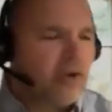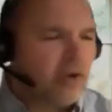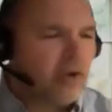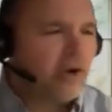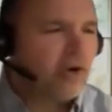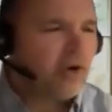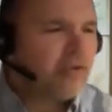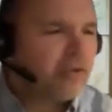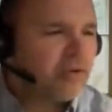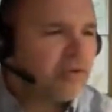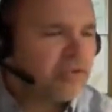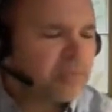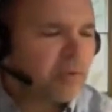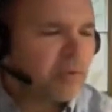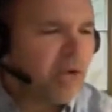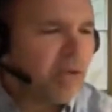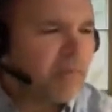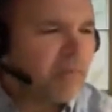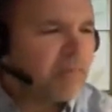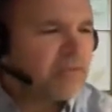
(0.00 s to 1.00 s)
all those
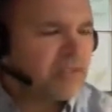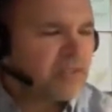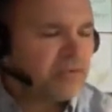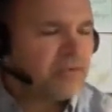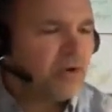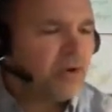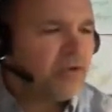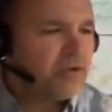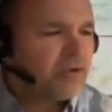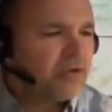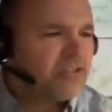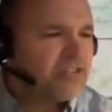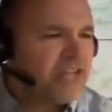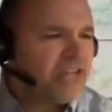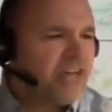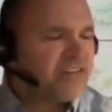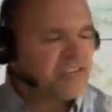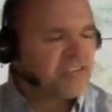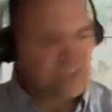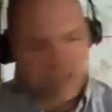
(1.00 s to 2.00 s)
problems and all those
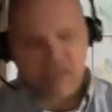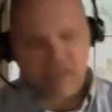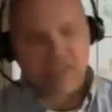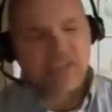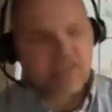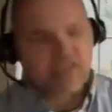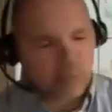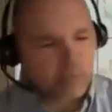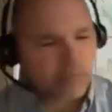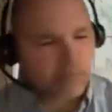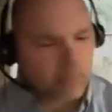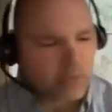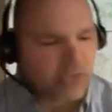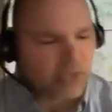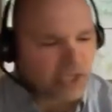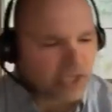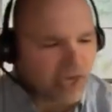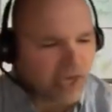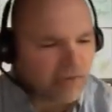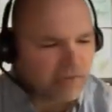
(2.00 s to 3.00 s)
deaths, yeah, that's we're we're
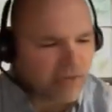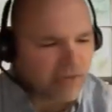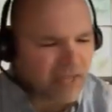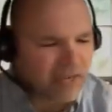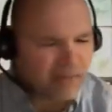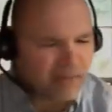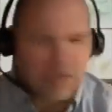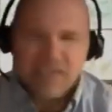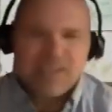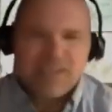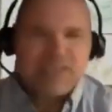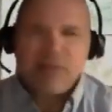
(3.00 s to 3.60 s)
going to cover that up."